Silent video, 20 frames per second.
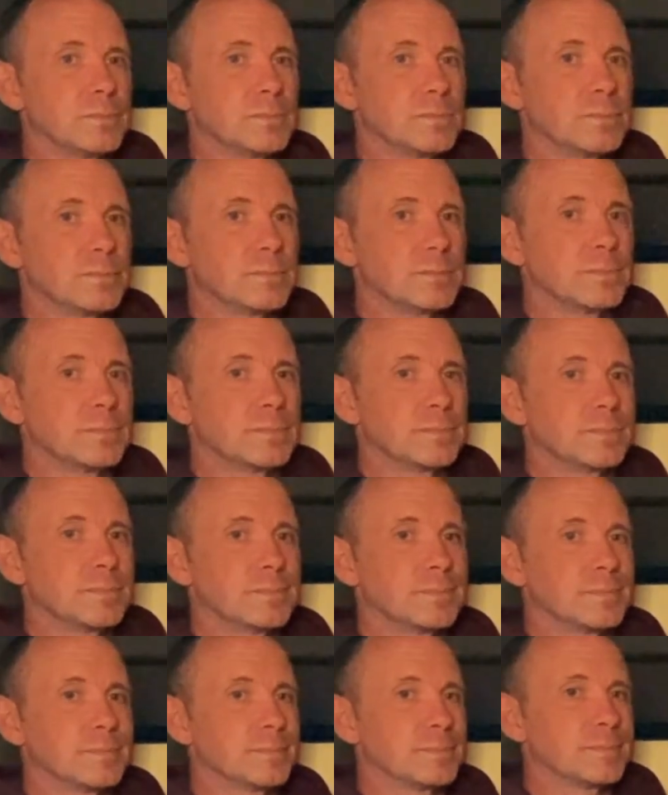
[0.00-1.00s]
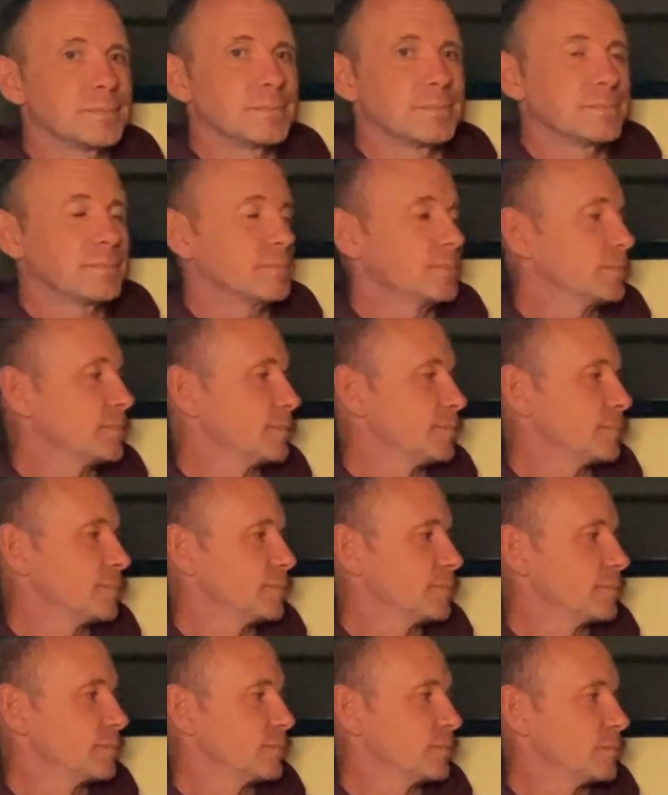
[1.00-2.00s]

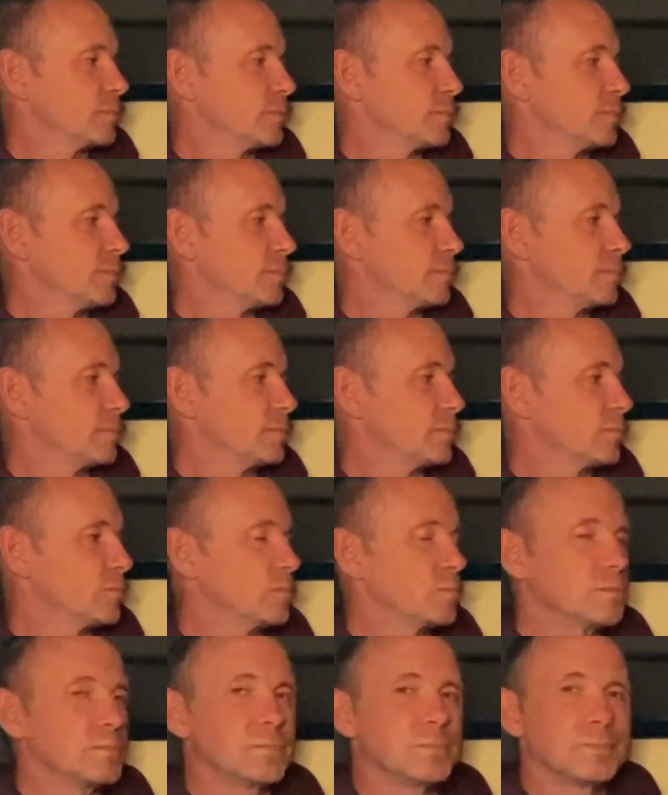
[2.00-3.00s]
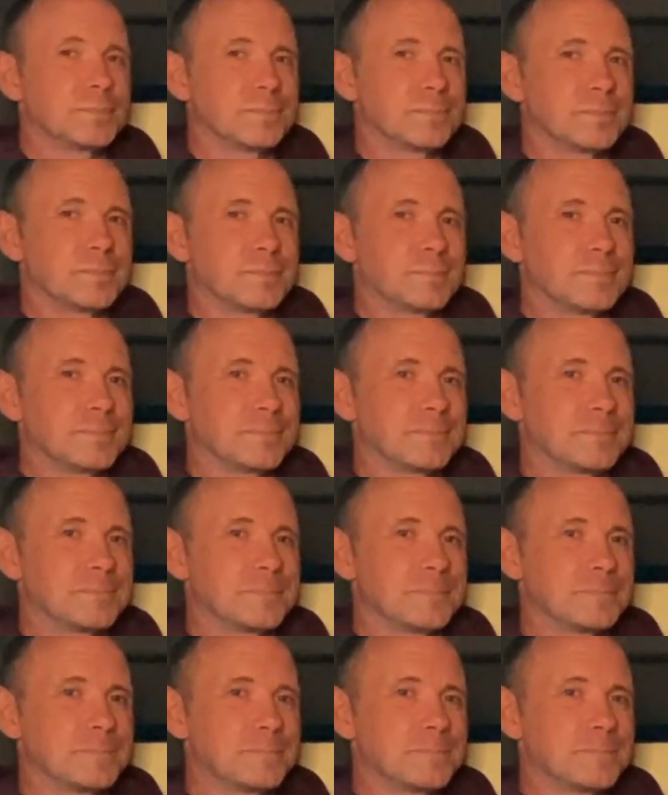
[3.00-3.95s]
This person isn't speaking.